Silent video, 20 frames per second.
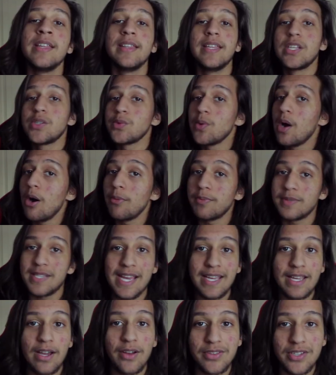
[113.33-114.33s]
This will help
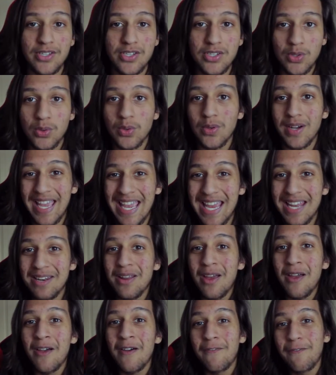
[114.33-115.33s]
take out the stool in
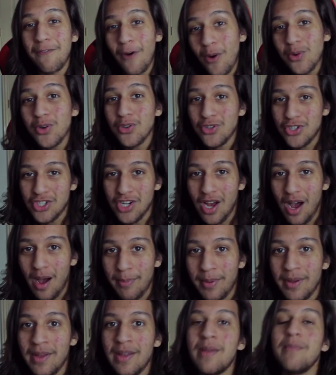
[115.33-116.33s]

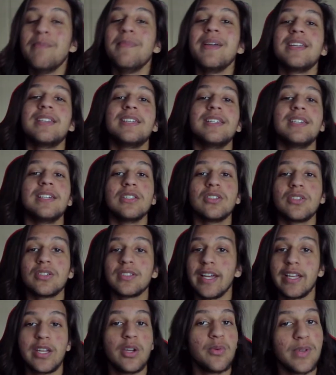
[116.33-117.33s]
Photoshop making it look
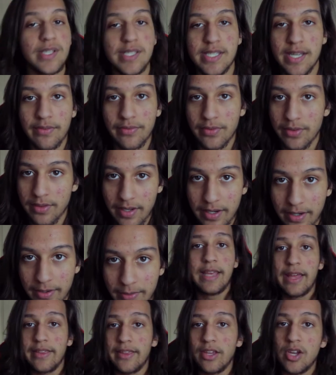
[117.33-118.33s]
like it was never there.
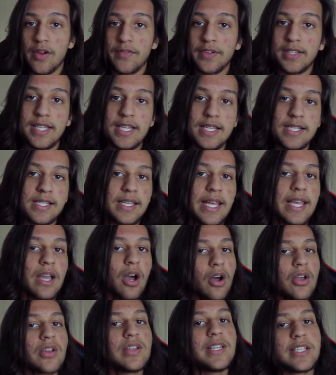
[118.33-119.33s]
Now that you have a clean slate,
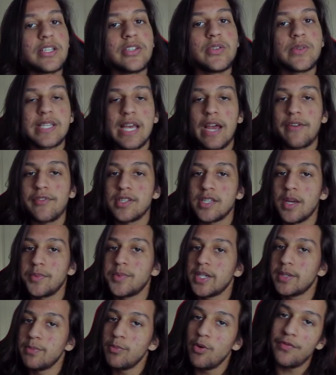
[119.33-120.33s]
all you need to do is have your
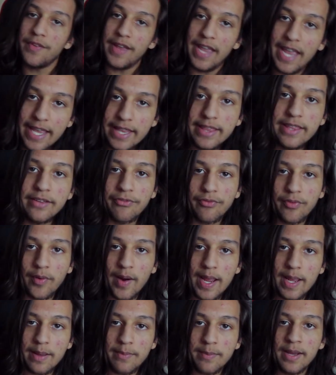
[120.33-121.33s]
subject move in the
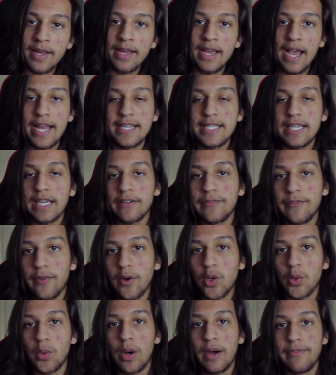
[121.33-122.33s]
frame and take a
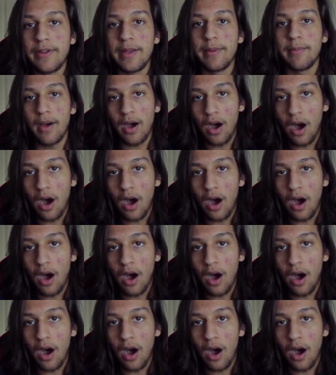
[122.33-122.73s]
photo of him